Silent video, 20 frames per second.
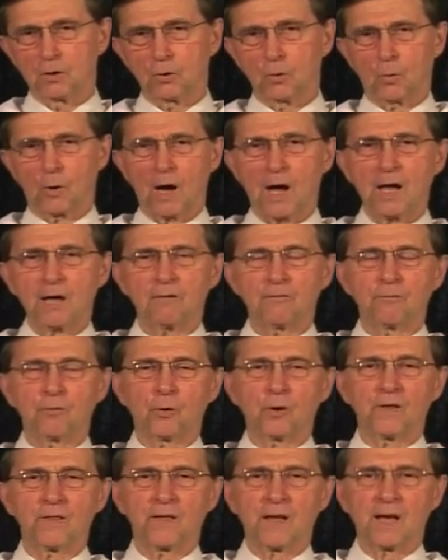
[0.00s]
Do I
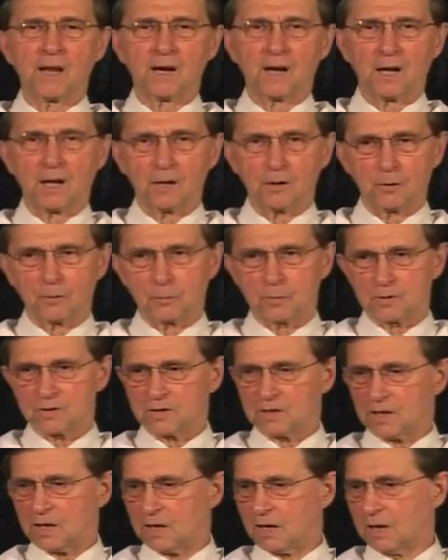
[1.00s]
avoid that
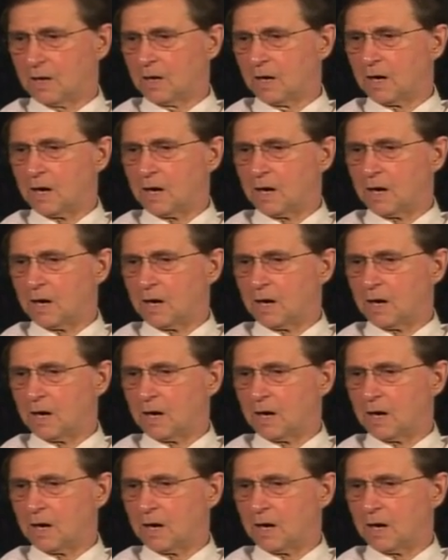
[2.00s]
100%?